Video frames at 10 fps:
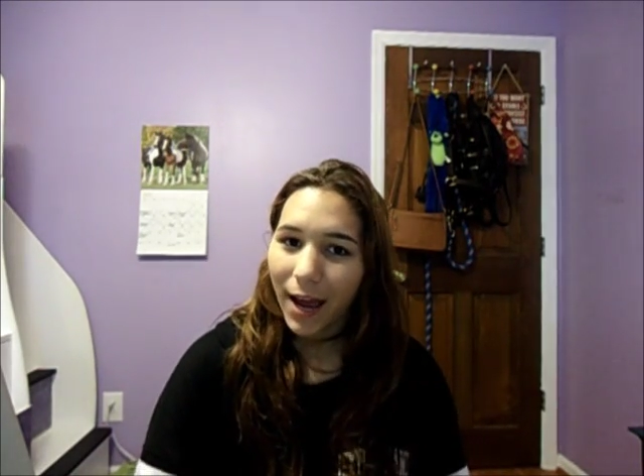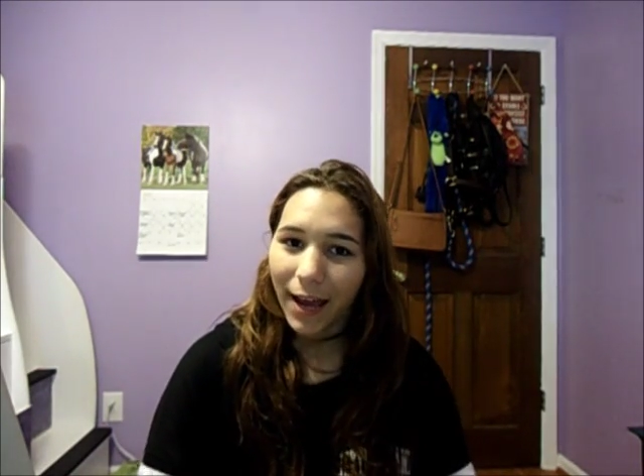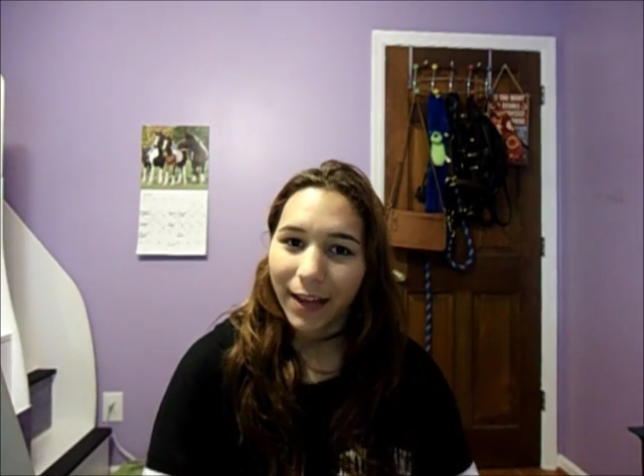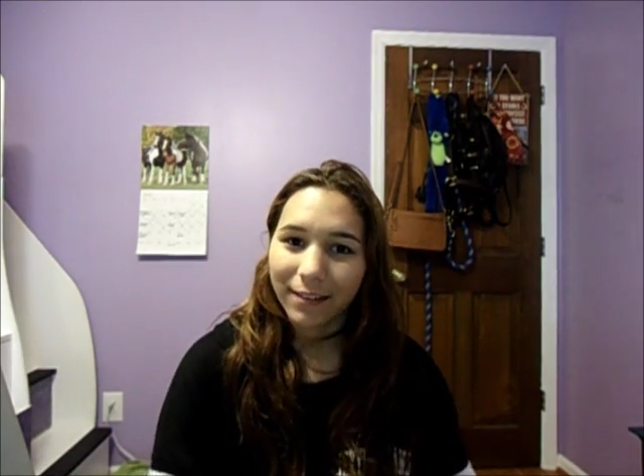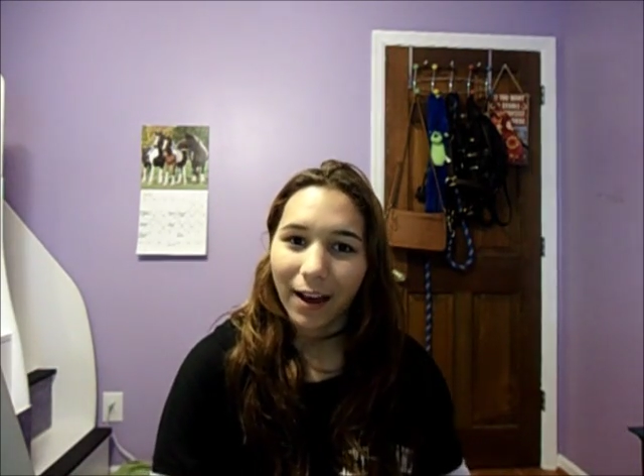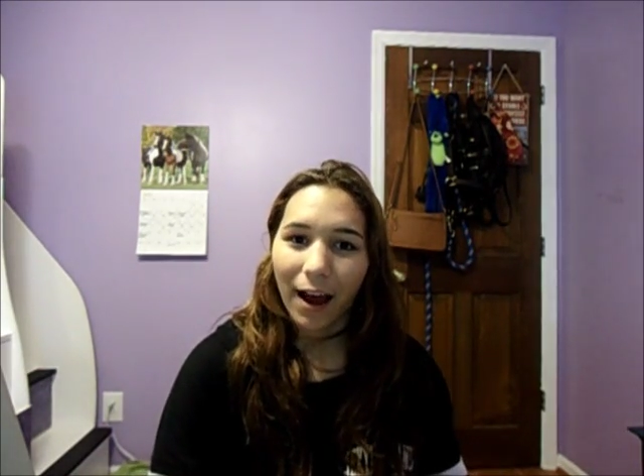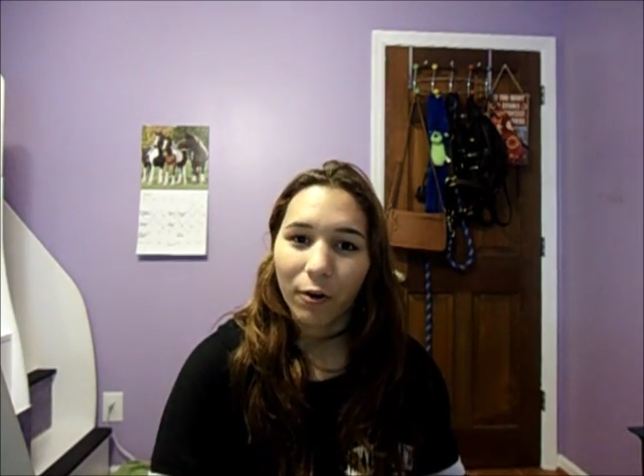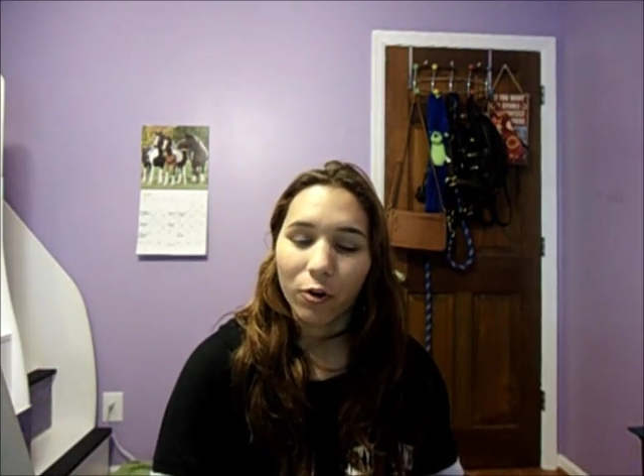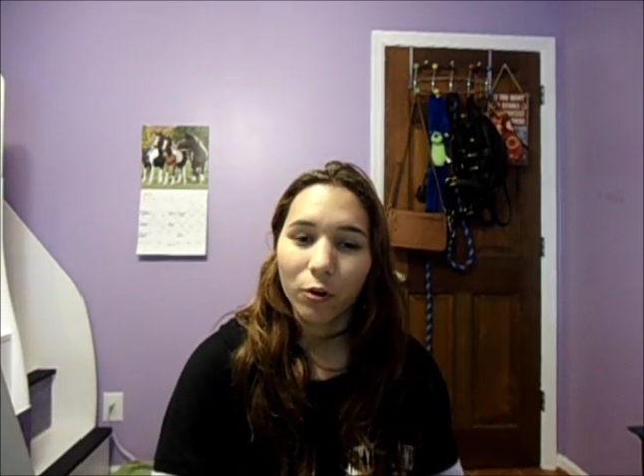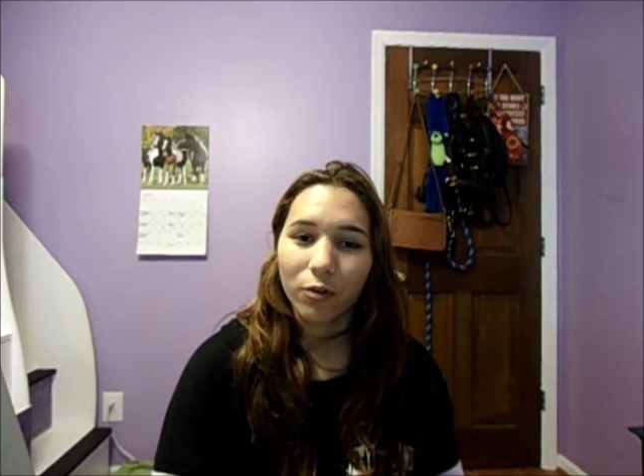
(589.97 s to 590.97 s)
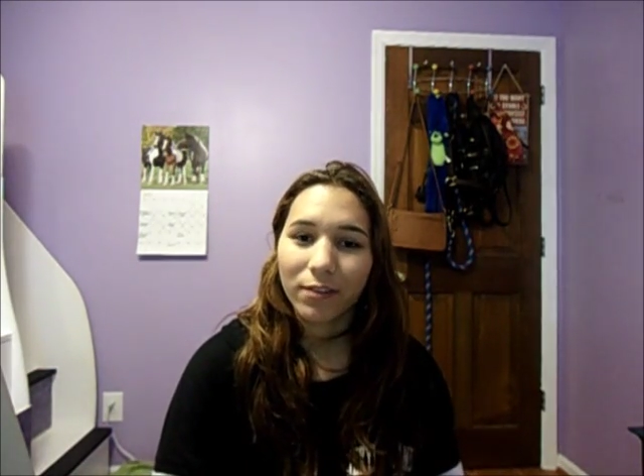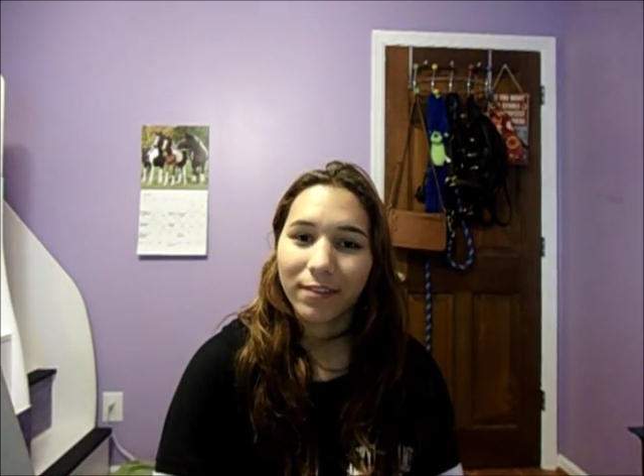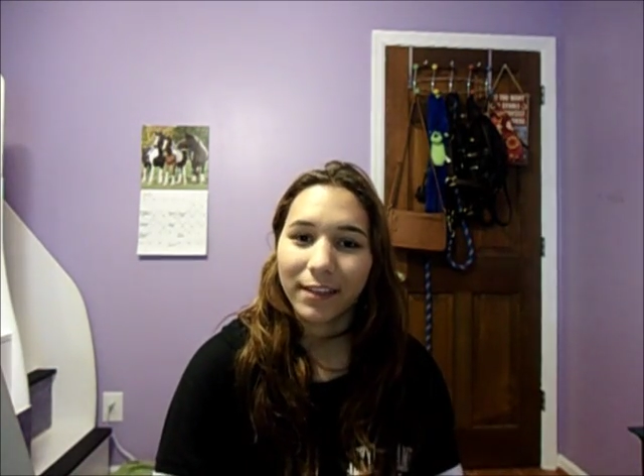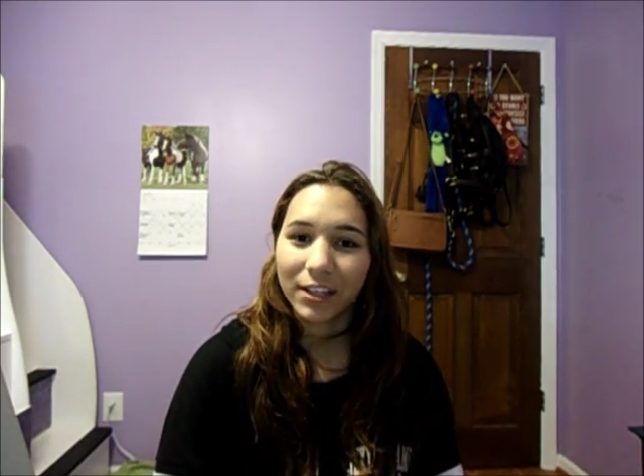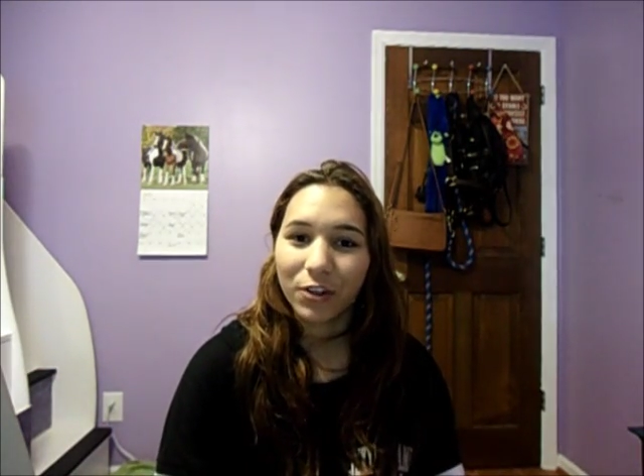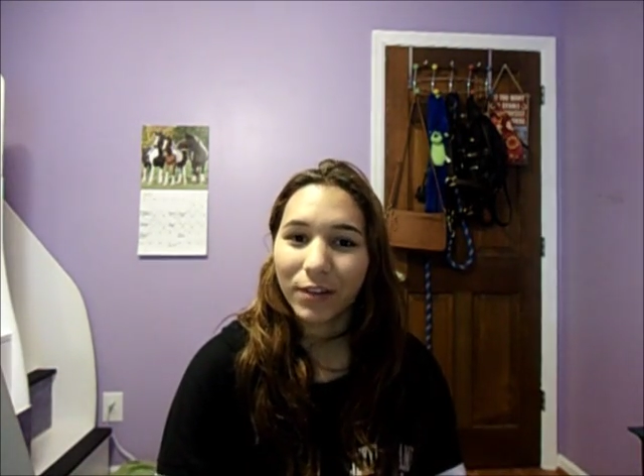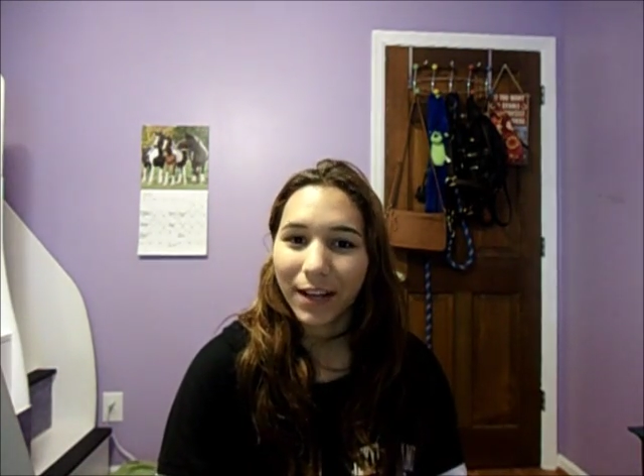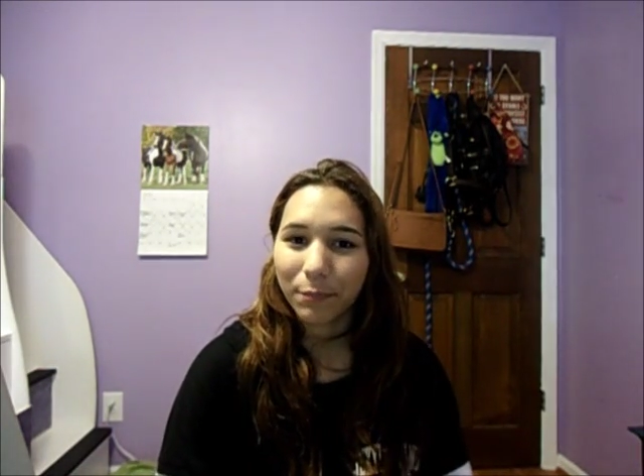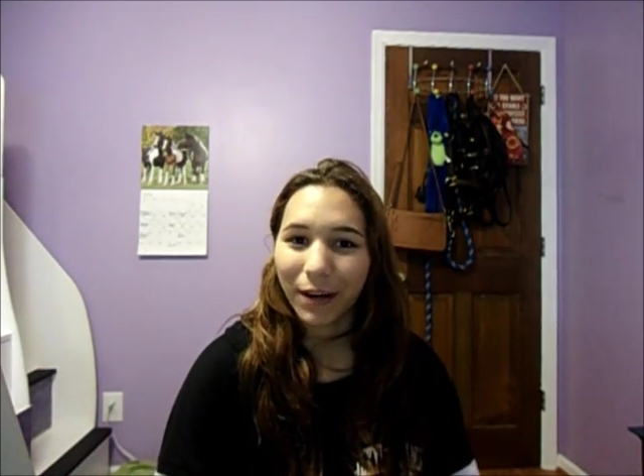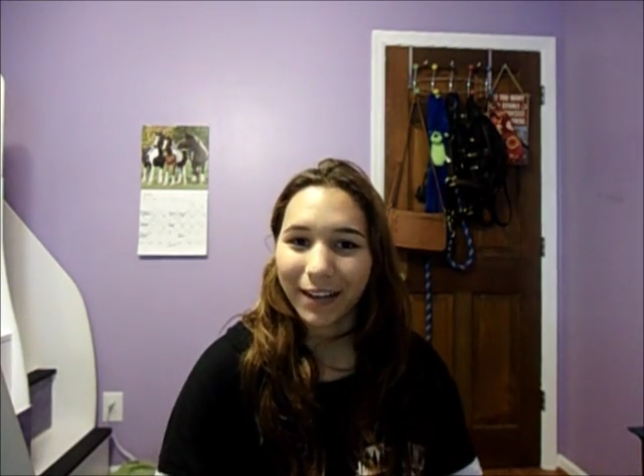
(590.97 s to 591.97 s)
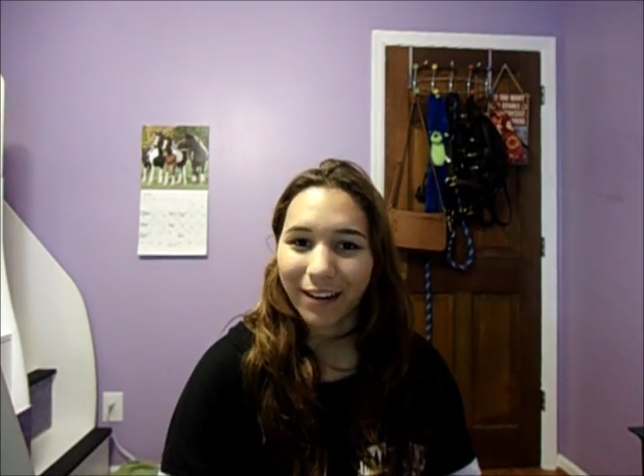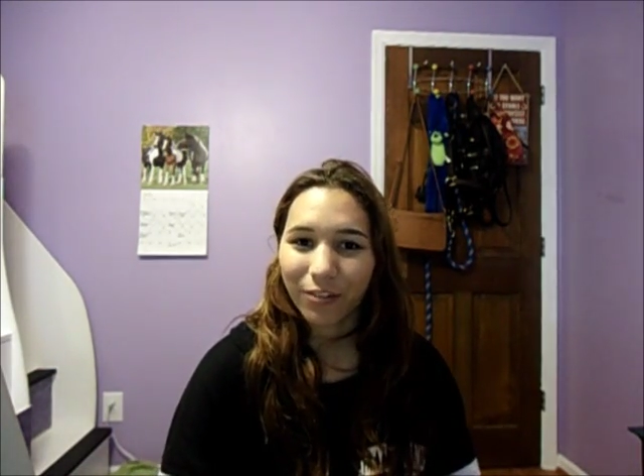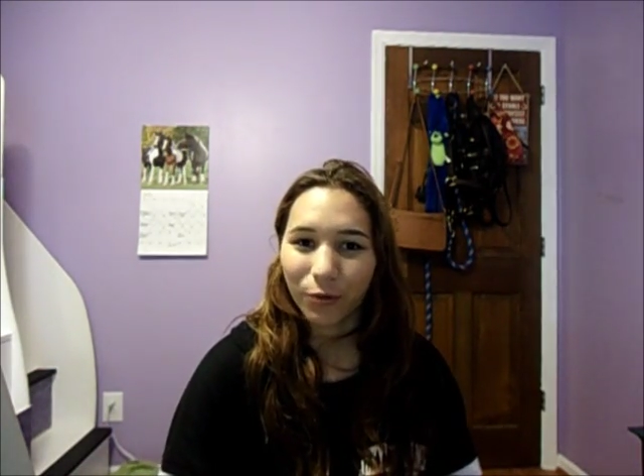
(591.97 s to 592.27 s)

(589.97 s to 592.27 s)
and I will see you in my next